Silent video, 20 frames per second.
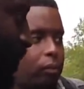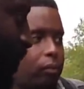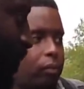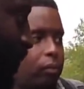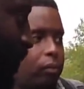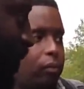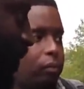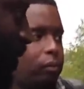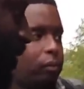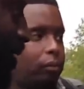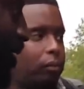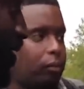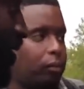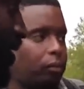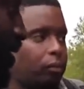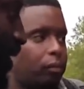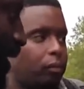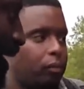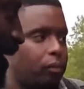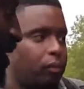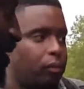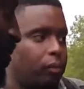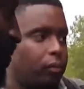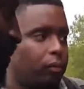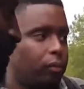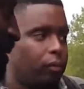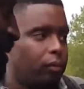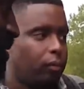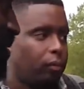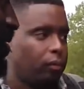
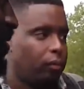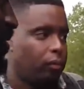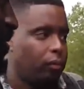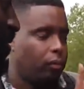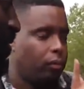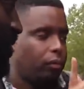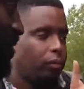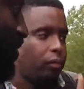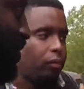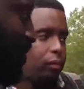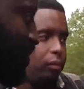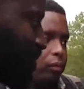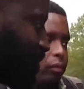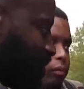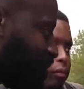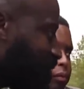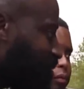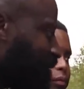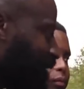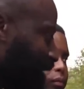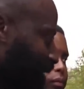No words are spoken by the person on screen.